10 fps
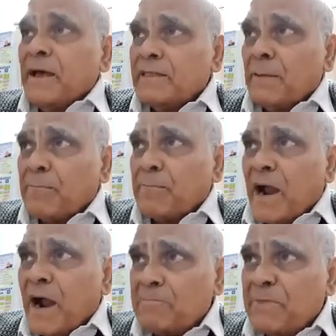The
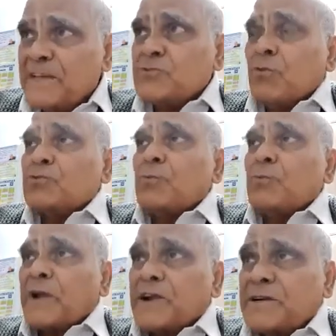plant-based source of
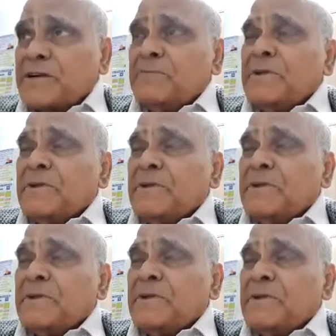potassium
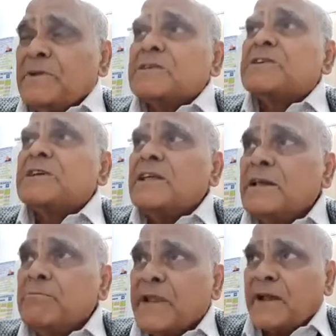is really
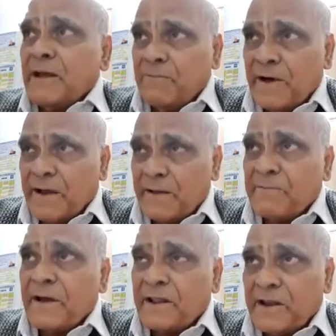miracle for
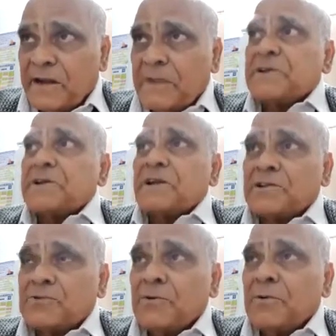a kidney patient
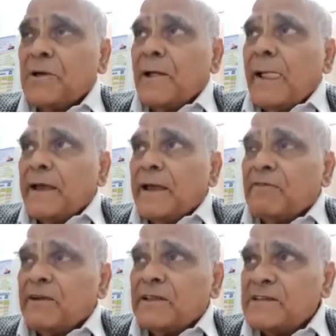also.
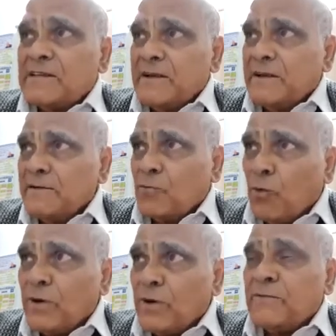Even this
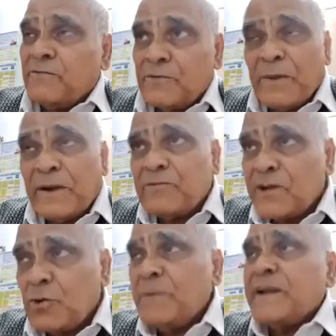coconut, but it
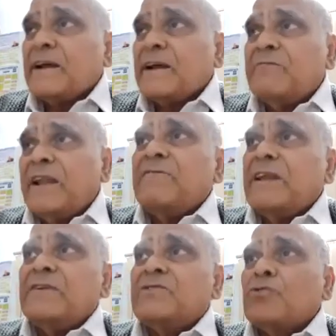should be taken very,
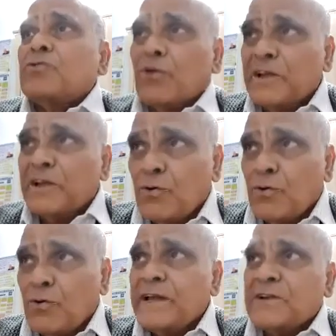very
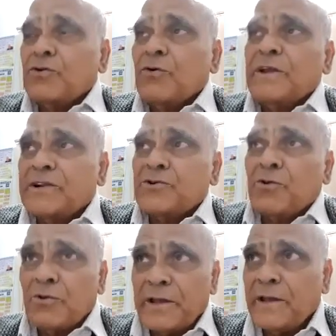slowly and
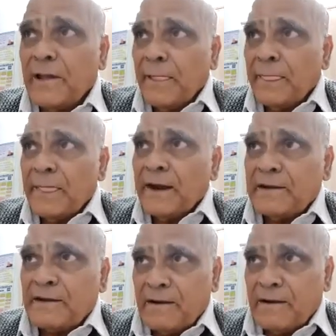slowly. Not
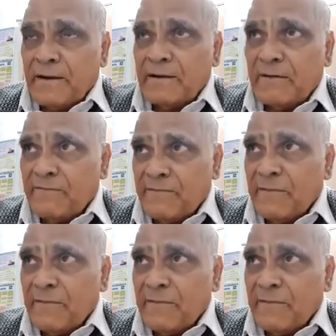in the.